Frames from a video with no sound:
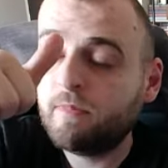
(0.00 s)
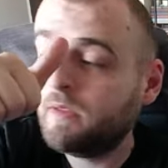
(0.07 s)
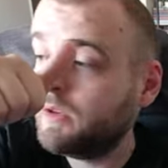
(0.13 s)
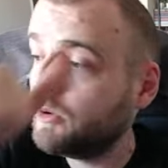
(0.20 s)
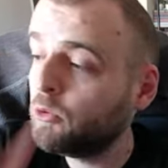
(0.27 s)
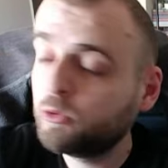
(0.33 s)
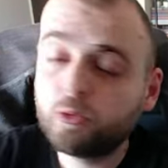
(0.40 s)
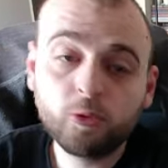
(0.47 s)

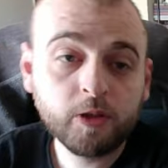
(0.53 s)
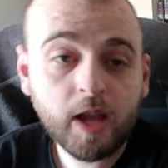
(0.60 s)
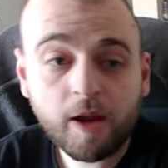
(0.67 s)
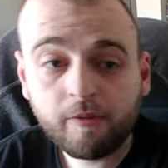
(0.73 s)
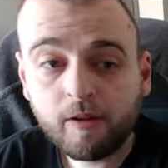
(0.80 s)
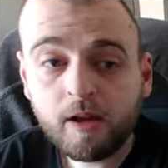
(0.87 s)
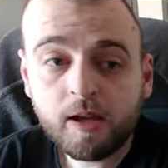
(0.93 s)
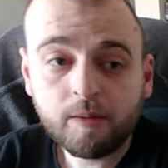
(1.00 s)
good to
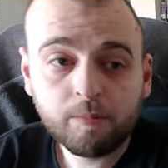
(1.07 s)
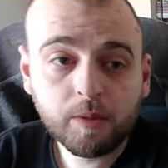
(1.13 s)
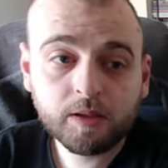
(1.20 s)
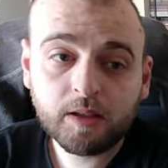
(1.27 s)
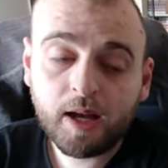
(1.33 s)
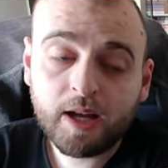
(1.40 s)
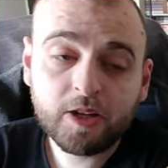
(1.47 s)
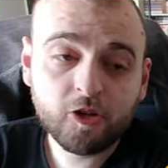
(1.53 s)
have,
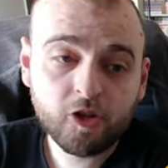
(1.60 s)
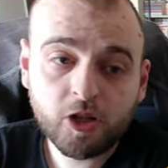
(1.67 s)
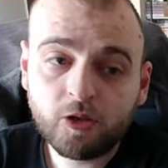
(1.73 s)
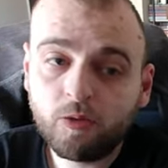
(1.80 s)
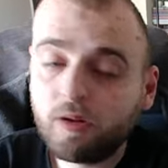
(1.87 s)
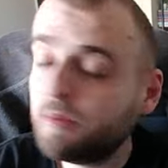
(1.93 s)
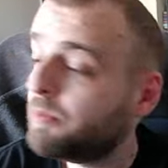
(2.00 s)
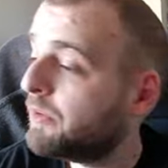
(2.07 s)
but I
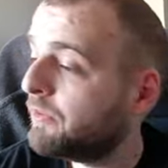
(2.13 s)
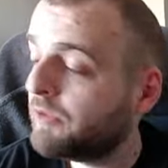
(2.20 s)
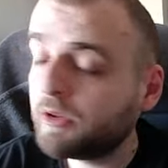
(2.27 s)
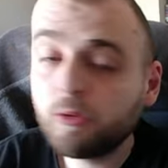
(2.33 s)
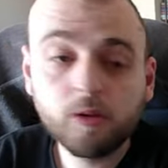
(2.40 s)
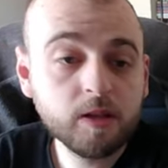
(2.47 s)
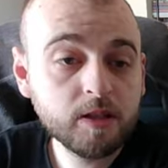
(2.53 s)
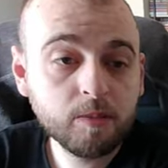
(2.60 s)
genuinely prefer
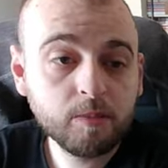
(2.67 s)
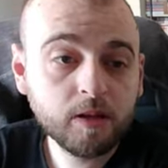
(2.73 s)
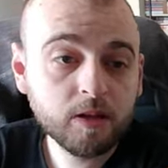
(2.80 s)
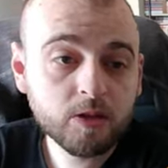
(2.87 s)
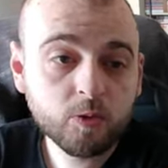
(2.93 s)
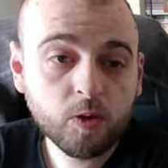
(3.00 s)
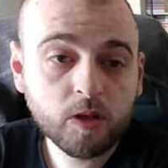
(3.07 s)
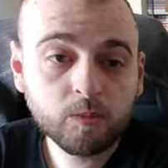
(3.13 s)
Ulize,
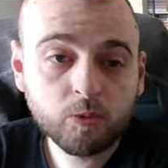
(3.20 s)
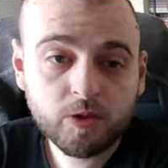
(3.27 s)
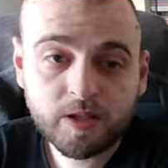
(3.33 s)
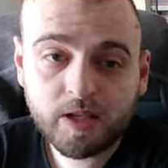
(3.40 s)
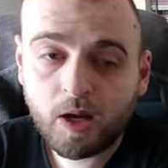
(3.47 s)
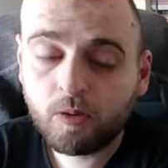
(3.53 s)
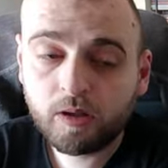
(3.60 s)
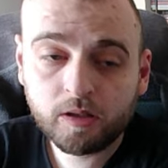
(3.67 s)
because when
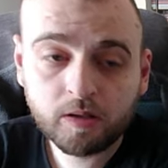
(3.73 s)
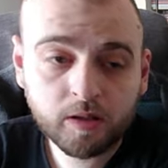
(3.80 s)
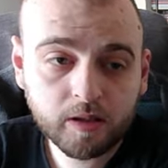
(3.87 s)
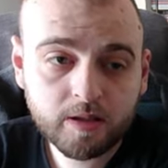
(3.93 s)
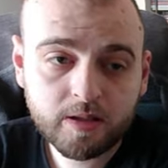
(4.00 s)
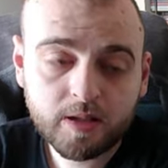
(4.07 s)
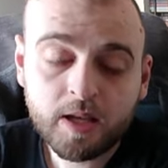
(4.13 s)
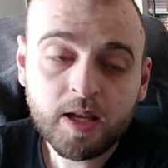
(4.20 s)
Musiala
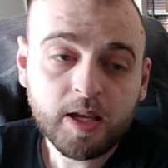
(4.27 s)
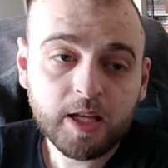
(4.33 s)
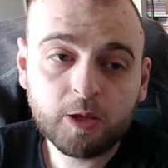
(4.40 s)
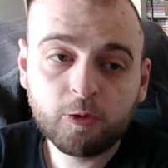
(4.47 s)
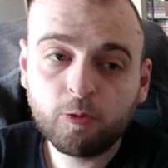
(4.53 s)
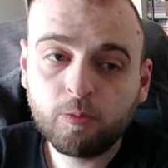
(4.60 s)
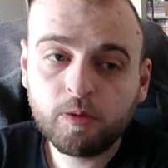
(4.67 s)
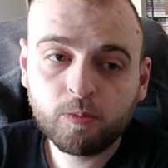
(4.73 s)
returns, it
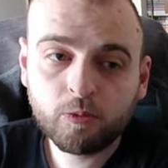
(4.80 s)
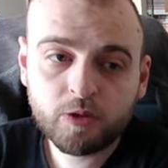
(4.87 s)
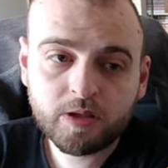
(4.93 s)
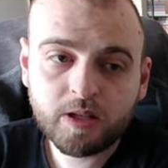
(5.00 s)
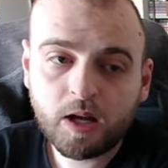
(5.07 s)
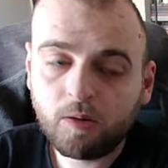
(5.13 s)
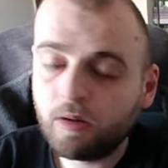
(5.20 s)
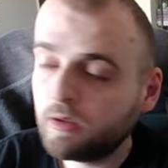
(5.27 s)
will be
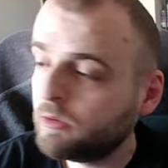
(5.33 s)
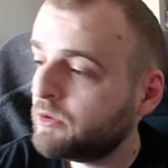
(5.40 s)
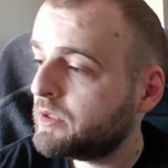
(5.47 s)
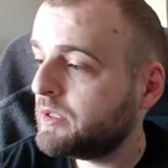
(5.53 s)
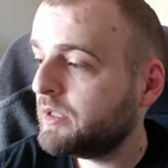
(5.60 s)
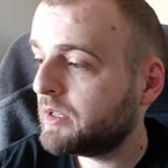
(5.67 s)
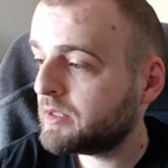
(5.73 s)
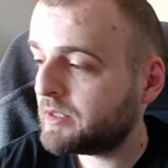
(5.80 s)
Musiala, Luis
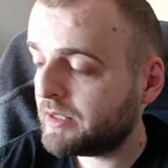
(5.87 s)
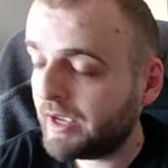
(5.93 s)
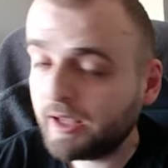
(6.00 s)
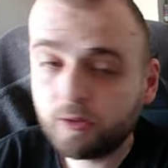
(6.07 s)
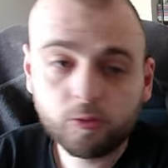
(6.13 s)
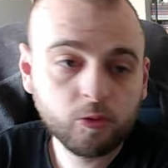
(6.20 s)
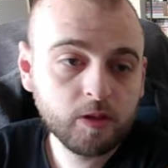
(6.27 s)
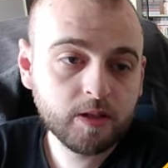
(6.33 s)
Diaz
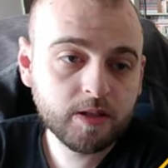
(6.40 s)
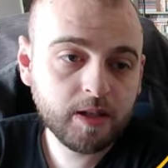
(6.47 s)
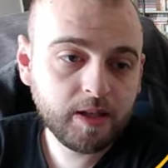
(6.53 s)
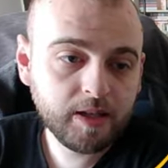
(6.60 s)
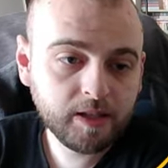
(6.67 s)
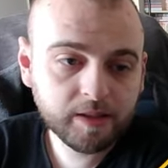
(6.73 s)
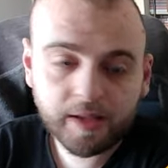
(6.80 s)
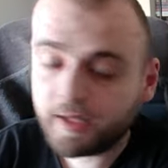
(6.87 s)
and Ulize
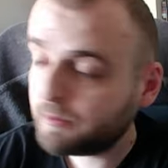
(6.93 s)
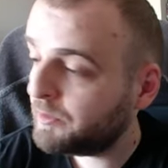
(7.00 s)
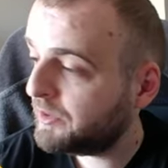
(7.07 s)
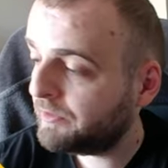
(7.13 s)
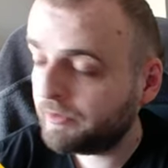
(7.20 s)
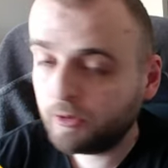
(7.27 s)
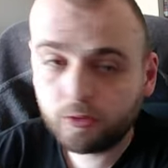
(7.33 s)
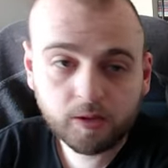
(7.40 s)
in that
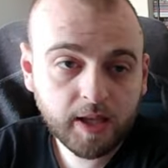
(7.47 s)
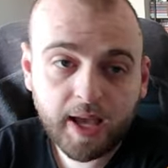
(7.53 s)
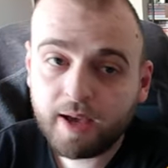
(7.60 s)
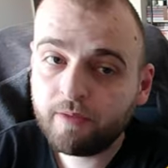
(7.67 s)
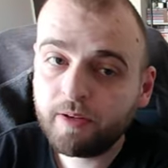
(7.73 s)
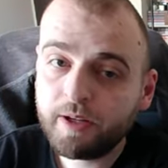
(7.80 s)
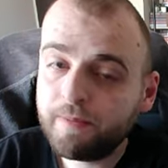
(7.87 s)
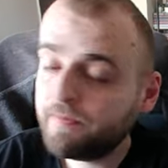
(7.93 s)
midfield
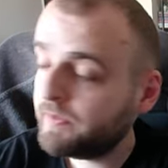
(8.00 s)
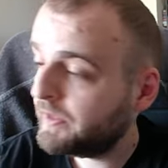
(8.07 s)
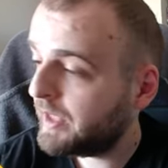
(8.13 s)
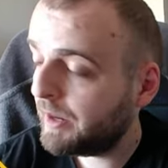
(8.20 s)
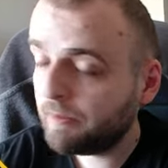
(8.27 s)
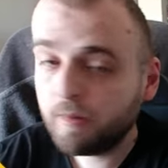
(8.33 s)
every damn